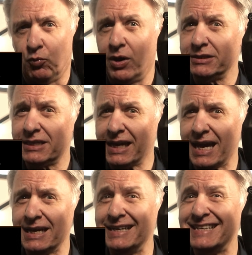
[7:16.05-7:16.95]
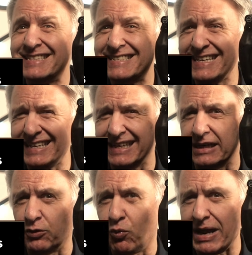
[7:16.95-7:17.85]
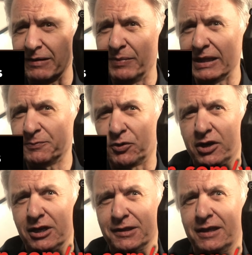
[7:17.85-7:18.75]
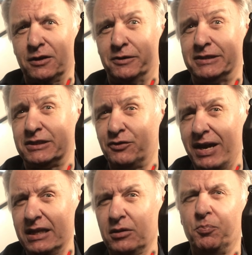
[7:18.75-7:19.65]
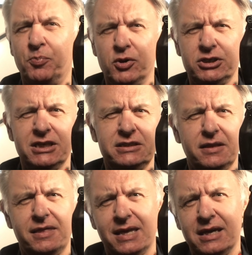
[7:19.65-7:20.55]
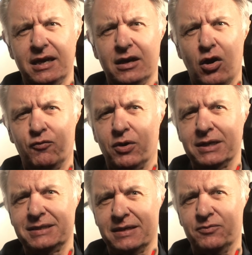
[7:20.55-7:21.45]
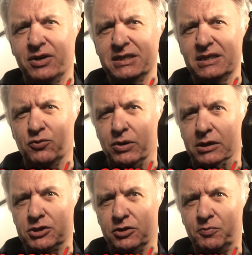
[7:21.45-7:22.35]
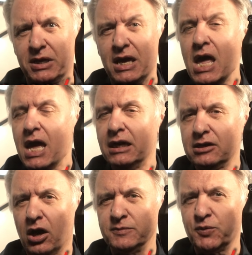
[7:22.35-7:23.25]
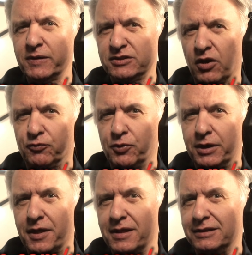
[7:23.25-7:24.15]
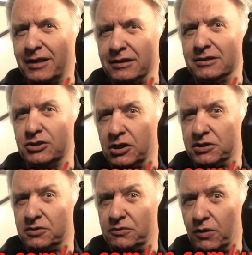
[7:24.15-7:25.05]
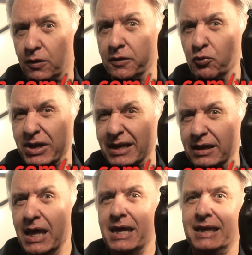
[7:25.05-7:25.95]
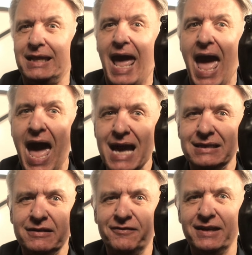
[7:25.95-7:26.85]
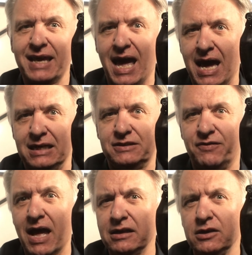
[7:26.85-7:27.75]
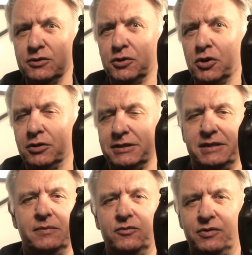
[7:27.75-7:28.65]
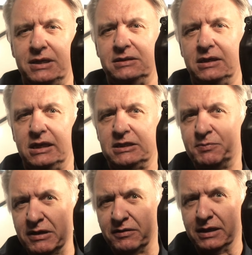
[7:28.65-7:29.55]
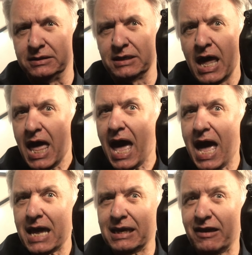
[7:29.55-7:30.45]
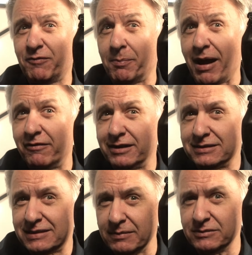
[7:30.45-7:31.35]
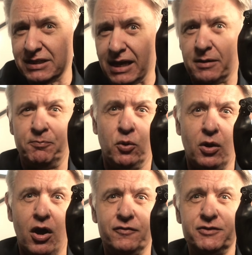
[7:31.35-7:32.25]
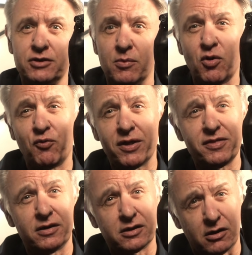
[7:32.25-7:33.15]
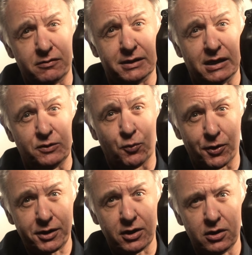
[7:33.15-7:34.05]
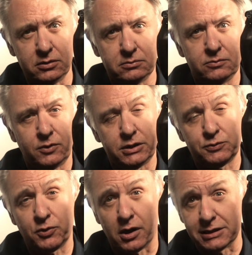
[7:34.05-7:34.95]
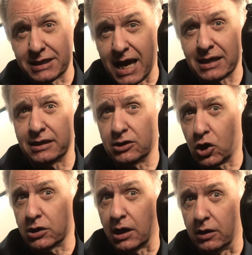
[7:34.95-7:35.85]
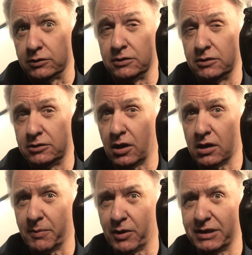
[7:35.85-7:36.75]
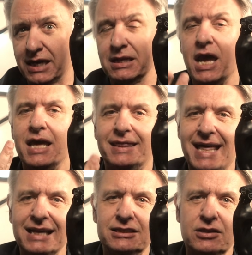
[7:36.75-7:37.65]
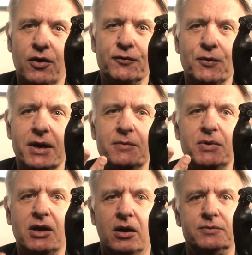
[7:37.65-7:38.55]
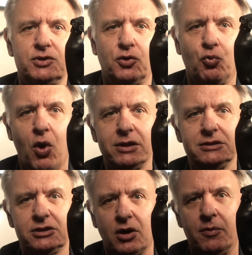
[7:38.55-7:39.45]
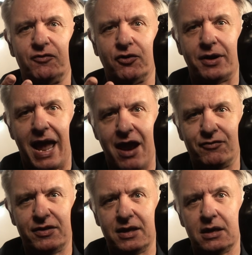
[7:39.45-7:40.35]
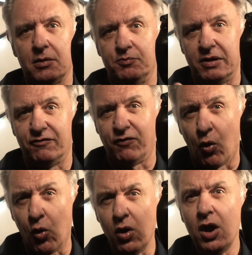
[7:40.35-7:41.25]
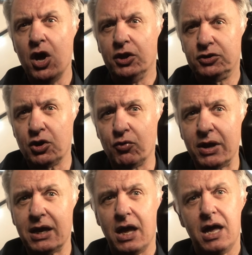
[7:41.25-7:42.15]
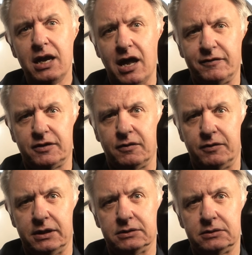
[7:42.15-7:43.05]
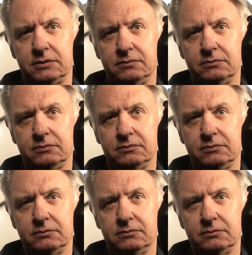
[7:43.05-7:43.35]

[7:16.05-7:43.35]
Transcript: Once again, an exceedingly well-built product that looks great, pushes the thinking of what a sim racing wheel should be, and comes with software that doesn't just control the wheel, it actively adds value to your sim racing experience. And if Bavarian SimTec pull off some of what they're currently working on, which we are sadly not allowed to talk about yet, that software becomes your one-stop for everything before, during, and after the race.